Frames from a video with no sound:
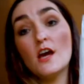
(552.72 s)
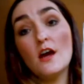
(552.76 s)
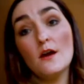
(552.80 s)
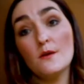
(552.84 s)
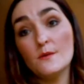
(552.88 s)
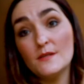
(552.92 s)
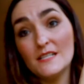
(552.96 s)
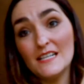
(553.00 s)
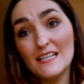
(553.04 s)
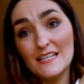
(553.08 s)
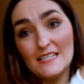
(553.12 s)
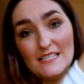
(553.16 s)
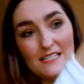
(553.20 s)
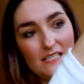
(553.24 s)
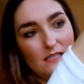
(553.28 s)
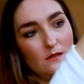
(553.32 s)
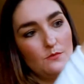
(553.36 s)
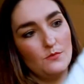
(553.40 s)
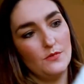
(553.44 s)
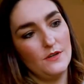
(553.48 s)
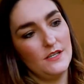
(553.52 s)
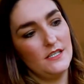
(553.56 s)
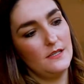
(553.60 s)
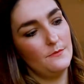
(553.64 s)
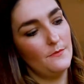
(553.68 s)
totally
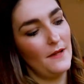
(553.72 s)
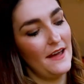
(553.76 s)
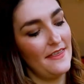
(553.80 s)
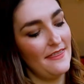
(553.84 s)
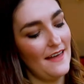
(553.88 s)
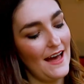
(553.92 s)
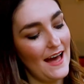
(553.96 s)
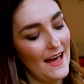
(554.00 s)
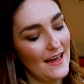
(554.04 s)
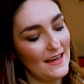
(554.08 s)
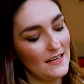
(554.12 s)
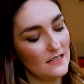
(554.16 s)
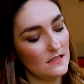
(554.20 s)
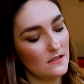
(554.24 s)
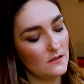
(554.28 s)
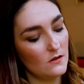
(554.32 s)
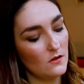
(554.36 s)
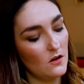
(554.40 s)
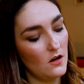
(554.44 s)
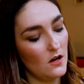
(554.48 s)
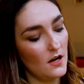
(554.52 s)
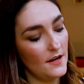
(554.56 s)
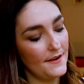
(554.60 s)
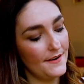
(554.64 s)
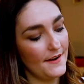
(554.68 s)
disappointed by that. It's
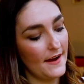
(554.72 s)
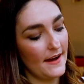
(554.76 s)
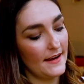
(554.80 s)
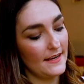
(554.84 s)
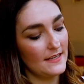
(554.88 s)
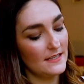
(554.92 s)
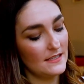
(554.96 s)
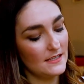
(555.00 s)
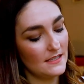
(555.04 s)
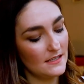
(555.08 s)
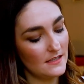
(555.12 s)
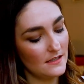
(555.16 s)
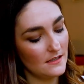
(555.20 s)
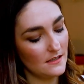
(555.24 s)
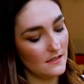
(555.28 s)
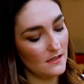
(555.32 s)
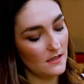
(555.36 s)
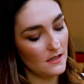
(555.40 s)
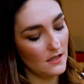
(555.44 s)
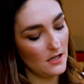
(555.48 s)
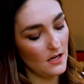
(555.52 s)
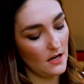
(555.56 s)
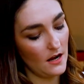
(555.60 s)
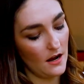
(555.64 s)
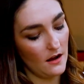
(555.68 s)
got a nice,
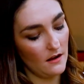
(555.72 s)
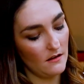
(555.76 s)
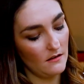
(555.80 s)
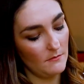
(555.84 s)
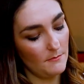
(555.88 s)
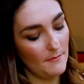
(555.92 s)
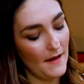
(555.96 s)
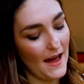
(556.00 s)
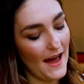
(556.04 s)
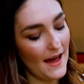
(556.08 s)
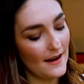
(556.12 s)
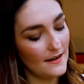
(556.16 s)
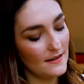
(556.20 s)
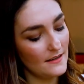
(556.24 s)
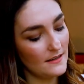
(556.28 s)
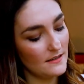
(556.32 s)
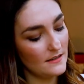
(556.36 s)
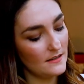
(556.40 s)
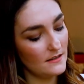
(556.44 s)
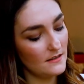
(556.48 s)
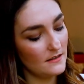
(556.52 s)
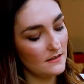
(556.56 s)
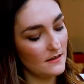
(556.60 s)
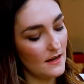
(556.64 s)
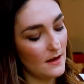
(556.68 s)
you know,
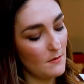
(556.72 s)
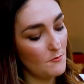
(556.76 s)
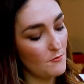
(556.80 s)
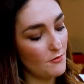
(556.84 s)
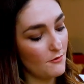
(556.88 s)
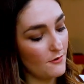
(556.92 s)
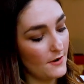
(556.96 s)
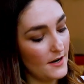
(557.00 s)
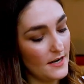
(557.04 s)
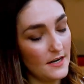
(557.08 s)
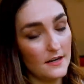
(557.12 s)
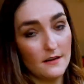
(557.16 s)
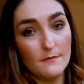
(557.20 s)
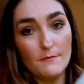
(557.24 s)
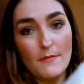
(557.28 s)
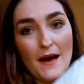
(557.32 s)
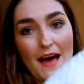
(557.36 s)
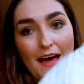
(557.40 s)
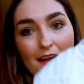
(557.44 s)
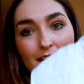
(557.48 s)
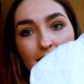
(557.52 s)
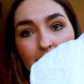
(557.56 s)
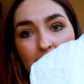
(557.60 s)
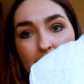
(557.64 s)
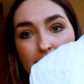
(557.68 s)
pattern, embroidered
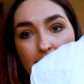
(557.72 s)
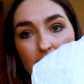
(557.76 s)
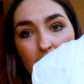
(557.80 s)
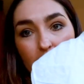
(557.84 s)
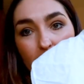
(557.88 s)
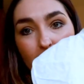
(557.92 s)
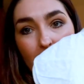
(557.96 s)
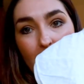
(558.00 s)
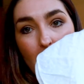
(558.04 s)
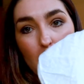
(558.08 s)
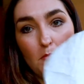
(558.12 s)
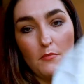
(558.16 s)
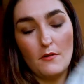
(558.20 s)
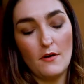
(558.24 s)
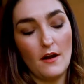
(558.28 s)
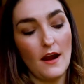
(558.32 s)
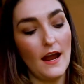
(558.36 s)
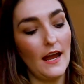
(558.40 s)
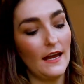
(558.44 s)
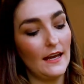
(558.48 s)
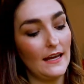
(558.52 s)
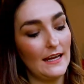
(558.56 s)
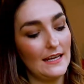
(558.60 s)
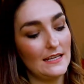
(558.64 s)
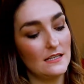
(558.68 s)
pattern to the
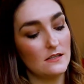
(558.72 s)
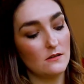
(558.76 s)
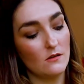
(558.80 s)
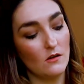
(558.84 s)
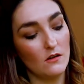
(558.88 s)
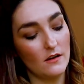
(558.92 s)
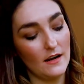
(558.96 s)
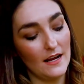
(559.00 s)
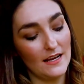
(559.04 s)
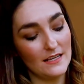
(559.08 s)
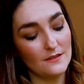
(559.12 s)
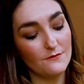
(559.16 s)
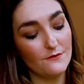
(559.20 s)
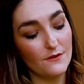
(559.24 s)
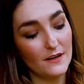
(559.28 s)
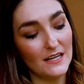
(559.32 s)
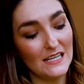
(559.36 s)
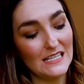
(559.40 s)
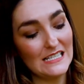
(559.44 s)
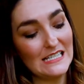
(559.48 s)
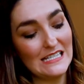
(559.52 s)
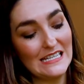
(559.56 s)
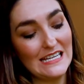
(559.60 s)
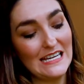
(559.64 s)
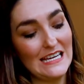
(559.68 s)
fabric. It's got nice
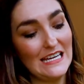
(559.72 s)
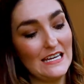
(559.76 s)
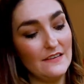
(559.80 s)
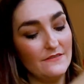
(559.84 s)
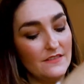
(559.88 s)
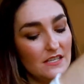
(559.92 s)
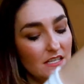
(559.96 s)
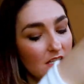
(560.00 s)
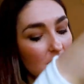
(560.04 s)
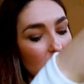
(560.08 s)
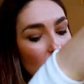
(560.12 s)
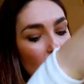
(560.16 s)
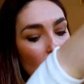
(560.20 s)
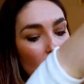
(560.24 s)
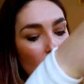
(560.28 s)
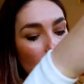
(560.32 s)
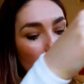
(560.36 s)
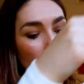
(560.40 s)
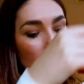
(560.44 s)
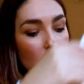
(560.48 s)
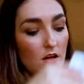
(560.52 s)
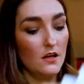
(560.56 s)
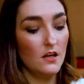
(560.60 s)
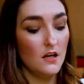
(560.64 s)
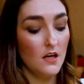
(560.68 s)
frilly sleeves. It's
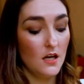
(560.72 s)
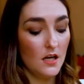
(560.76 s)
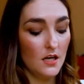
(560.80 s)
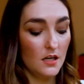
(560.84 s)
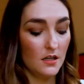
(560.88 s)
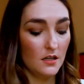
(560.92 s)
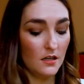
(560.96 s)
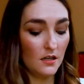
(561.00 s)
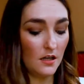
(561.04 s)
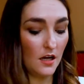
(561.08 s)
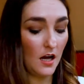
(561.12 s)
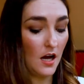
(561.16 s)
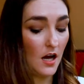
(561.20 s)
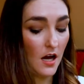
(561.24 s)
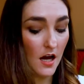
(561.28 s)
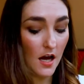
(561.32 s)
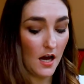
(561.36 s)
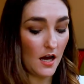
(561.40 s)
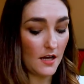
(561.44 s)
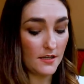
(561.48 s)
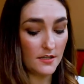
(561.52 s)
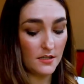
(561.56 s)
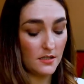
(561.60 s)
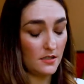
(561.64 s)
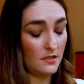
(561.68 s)
not
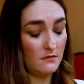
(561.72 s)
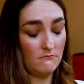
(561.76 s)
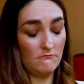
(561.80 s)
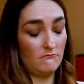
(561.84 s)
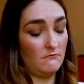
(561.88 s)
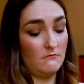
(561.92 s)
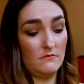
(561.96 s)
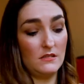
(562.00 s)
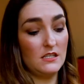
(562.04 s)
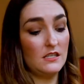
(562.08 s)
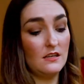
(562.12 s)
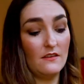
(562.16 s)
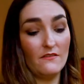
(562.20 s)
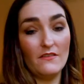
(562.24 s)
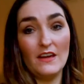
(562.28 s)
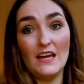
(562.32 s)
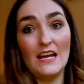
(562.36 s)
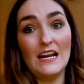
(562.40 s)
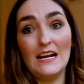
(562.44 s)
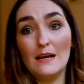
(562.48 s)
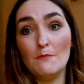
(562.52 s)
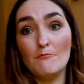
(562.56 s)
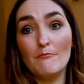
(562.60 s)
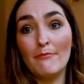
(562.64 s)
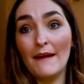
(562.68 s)
a
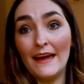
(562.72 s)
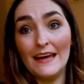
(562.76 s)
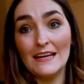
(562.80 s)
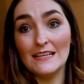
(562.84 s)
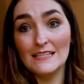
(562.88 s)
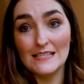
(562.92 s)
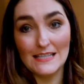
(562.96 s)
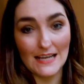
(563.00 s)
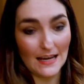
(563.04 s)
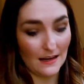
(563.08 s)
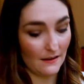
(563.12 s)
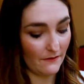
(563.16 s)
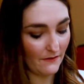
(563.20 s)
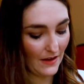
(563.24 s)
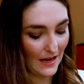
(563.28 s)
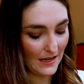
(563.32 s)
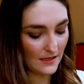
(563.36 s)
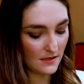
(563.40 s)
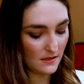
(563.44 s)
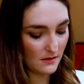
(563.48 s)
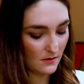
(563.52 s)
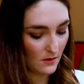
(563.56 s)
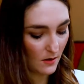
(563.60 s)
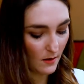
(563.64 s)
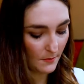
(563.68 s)
severely basic
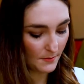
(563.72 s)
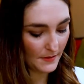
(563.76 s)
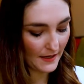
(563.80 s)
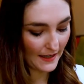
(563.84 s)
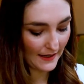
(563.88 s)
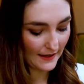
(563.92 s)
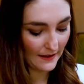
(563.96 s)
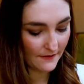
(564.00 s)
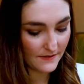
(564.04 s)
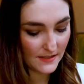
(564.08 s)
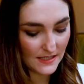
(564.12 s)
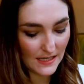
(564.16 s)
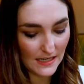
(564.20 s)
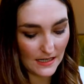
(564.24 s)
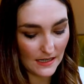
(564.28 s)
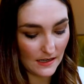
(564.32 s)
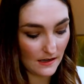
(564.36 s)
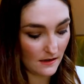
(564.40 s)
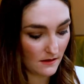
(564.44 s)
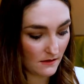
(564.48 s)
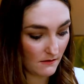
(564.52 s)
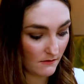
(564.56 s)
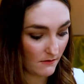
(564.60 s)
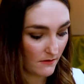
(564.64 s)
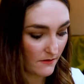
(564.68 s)
vest top like I've seen
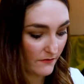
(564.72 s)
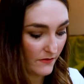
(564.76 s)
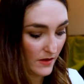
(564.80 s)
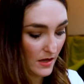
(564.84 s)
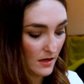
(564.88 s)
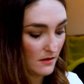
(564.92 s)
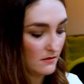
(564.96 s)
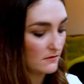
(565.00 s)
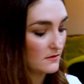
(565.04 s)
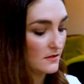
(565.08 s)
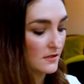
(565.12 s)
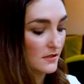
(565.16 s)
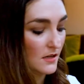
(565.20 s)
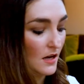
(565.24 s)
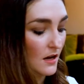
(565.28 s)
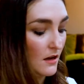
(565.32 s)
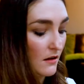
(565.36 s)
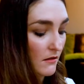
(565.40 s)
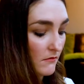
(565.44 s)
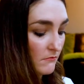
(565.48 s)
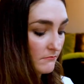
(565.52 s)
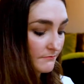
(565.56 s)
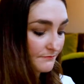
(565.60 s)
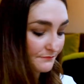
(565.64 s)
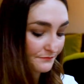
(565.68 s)
in other reviews,
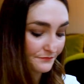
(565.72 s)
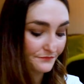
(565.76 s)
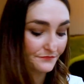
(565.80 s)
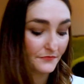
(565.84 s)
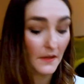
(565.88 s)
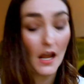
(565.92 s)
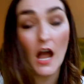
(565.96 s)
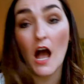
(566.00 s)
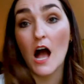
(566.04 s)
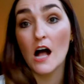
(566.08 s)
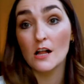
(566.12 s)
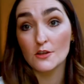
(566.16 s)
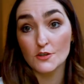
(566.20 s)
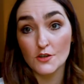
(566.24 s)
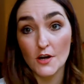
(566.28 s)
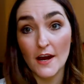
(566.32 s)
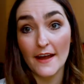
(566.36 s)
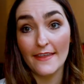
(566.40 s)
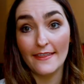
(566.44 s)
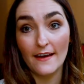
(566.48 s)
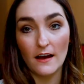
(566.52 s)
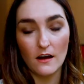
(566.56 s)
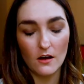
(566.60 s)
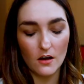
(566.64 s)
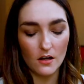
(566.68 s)
so I'll
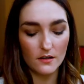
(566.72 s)
try that